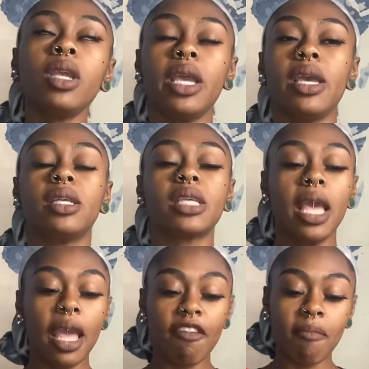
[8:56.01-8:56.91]
is
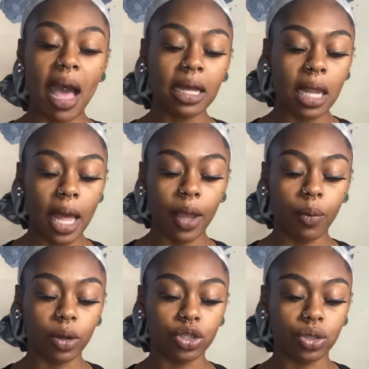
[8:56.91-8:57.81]
if my client
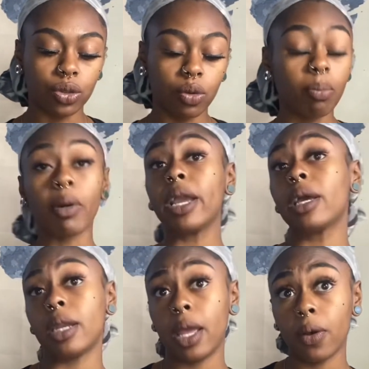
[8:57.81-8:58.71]
were to break a
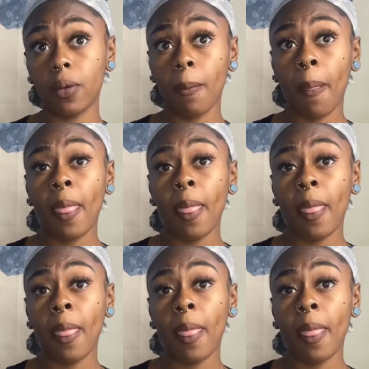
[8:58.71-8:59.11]
nail,